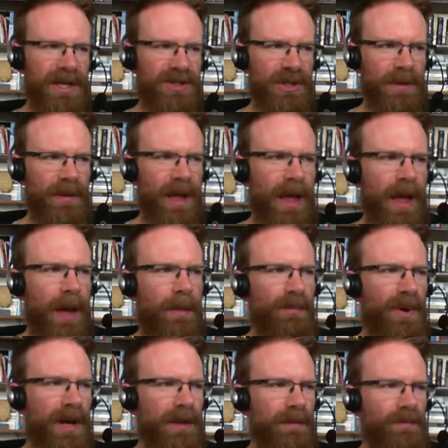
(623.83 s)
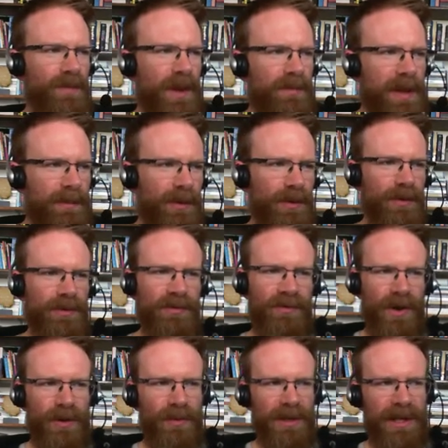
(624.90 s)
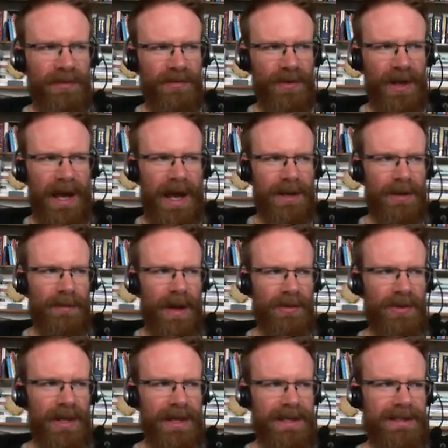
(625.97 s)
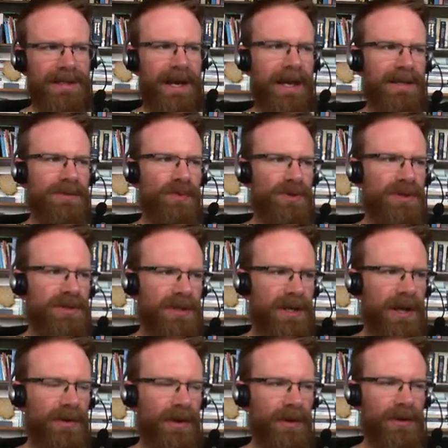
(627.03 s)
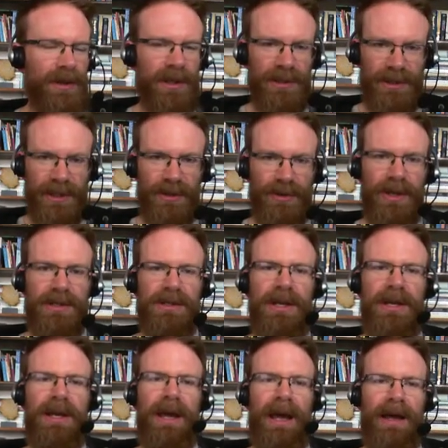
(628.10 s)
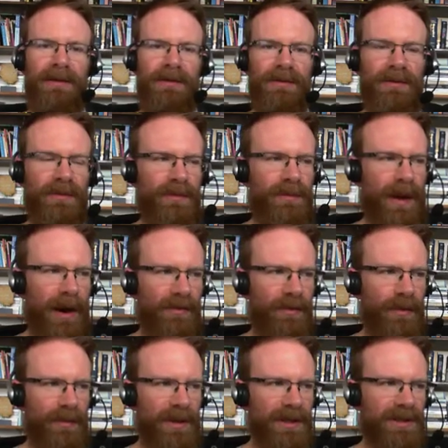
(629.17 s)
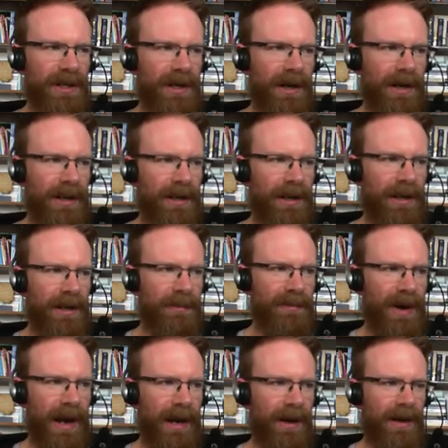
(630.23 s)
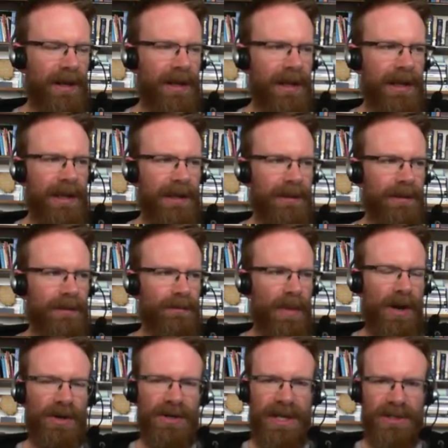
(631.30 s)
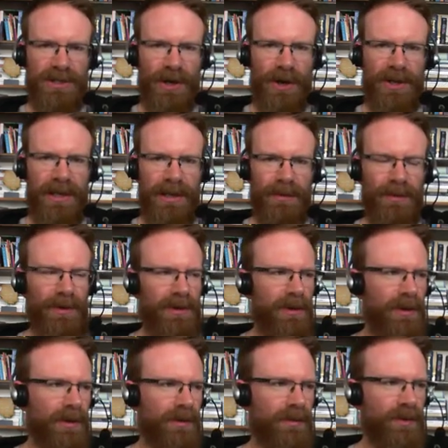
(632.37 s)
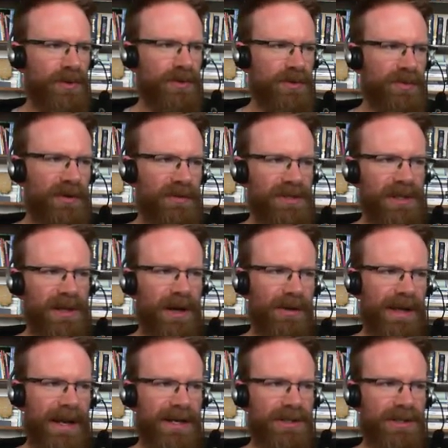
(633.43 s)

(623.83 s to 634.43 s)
but people frequently have forgotten about the Hittites, which is another uh, literate and powerful military uh, empire in modern day Turkey, w- or which was previously called Anatolia.